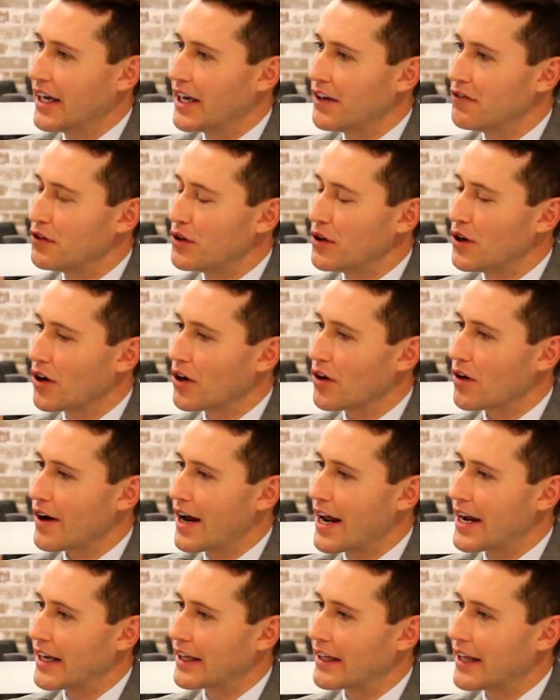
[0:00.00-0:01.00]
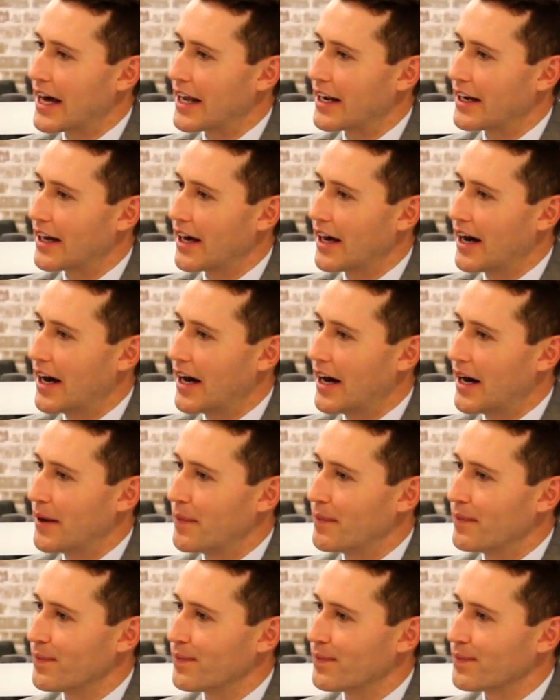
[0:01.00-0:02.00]
if you're not creating that
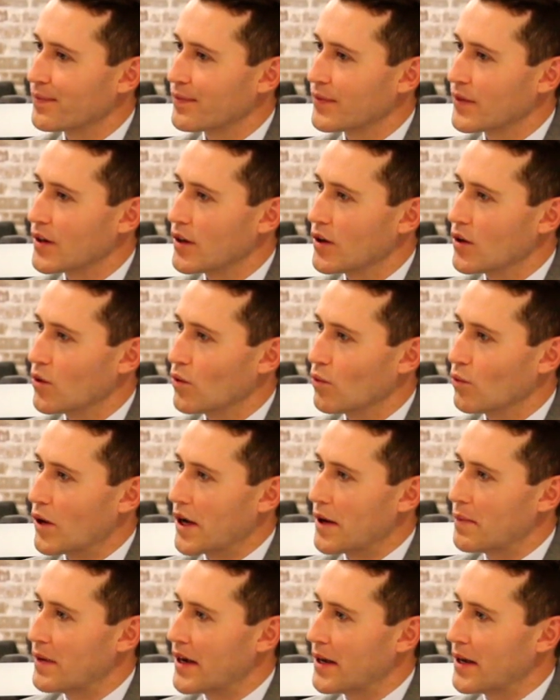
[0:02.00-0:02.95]
where